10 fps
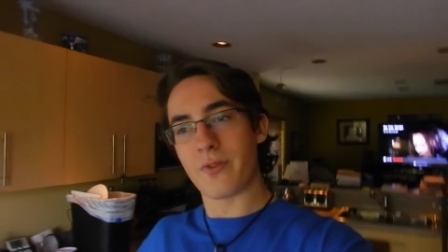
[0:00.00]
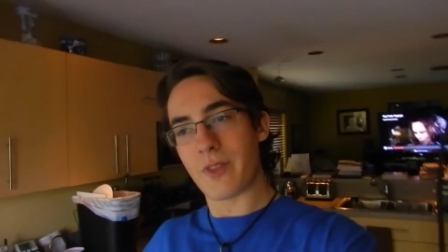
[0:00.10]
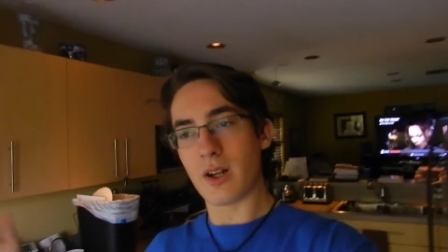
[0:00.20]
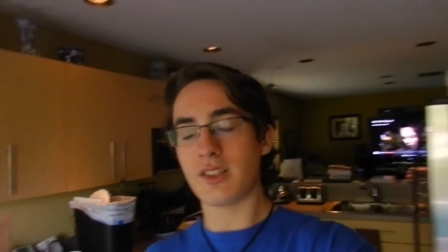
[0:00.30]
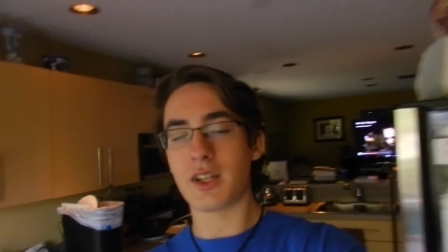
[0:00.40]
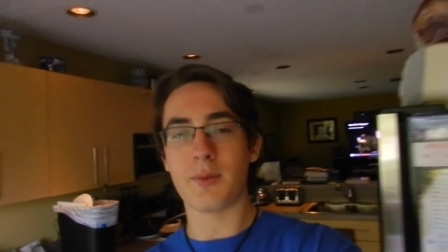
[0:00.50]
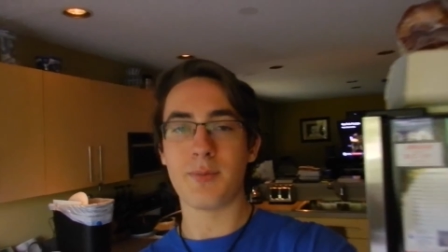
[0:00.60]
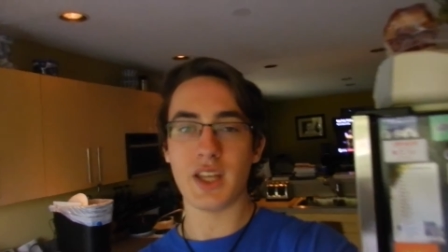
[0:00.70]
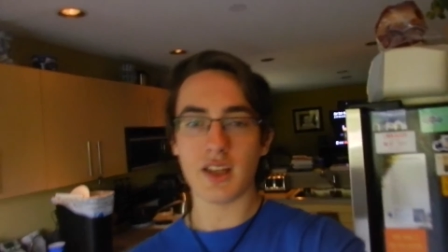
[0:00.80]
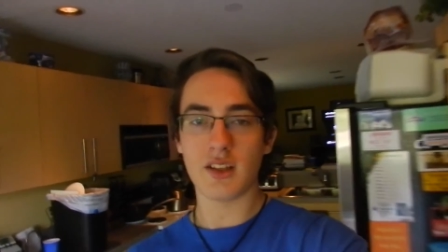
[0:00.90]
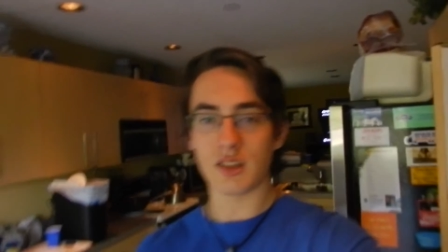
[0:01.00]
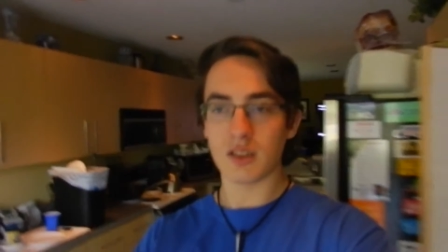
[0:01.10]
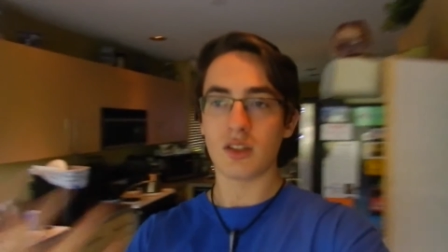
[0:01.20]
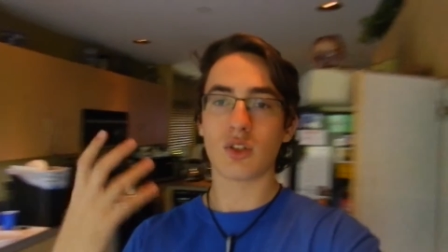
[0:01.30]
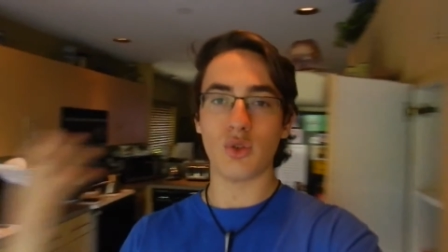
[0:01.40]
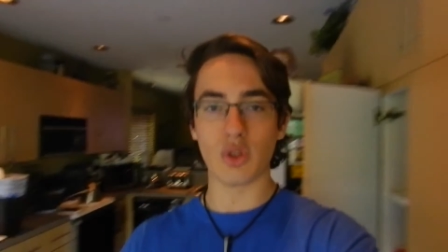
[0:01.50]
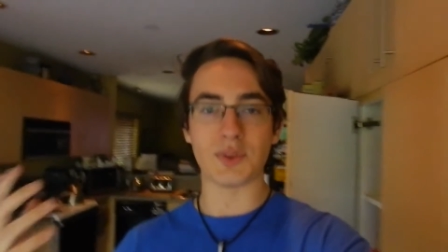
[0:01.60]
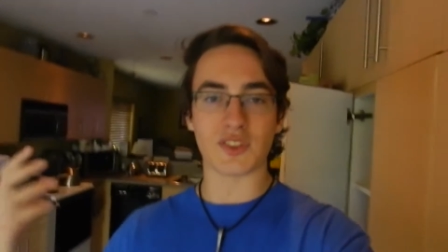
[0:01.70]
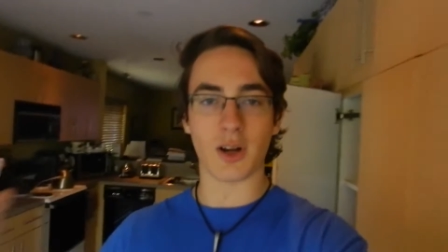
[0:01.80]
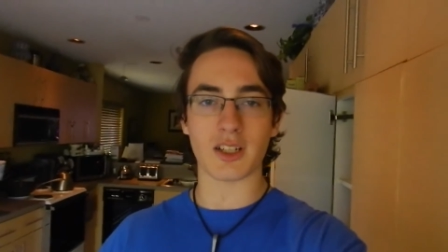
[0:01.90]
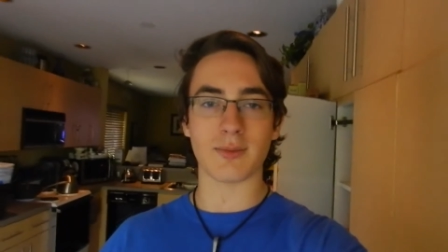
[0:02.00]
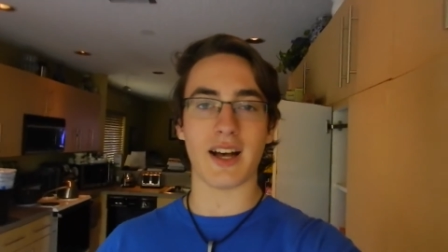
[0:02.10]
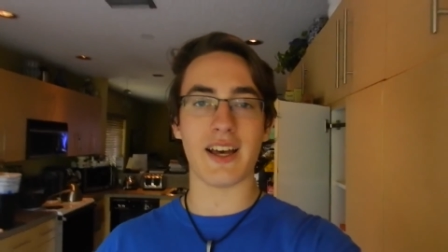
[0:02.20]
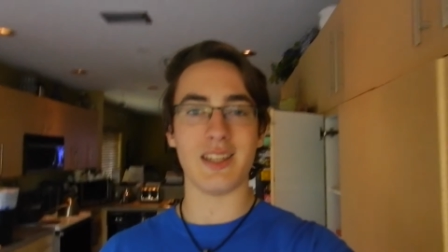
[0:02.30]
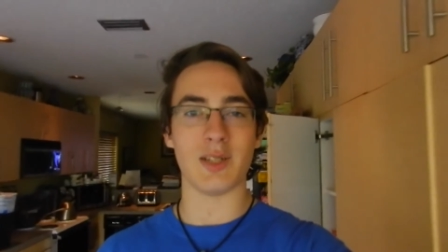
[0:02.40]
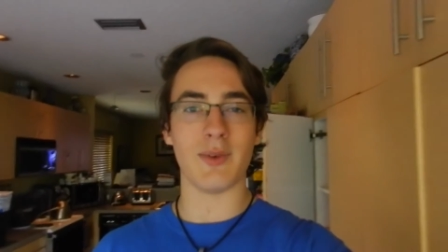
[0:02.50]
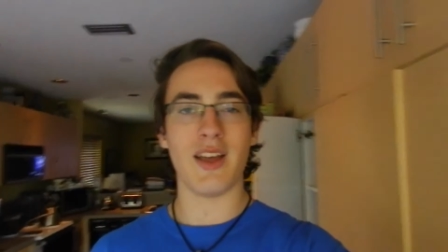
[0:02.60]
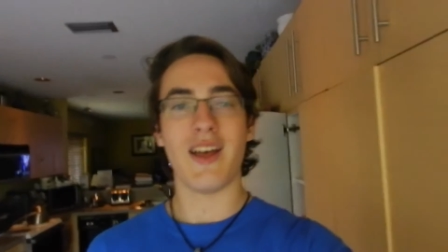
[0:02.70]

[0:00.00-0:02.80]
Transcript: there was like a big group of cars behind them,